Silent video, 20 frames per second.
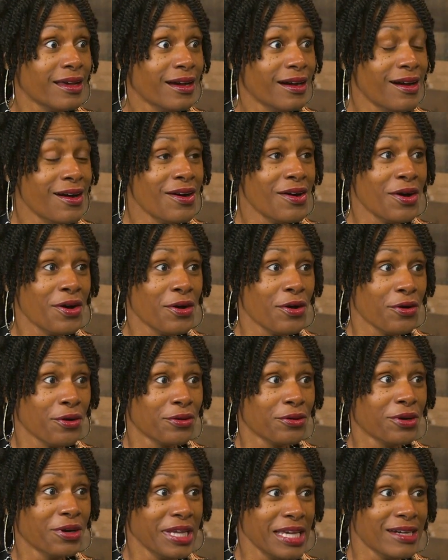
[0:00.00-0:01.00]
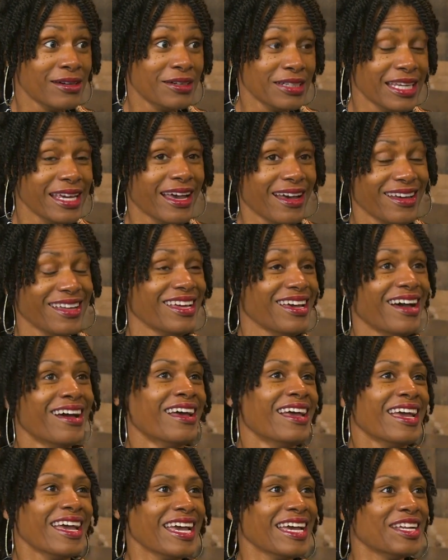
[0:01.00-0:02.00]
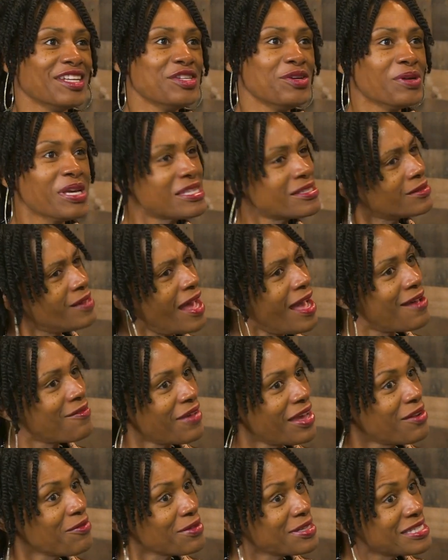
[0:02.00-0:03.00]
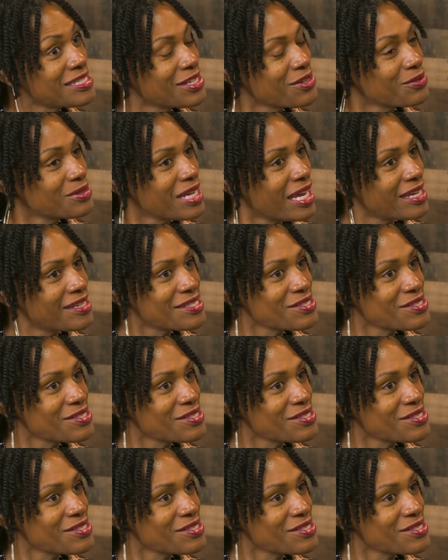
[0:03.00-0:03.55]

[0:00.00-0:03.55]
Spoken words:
Oh, yeah. And you get to laugh every single day.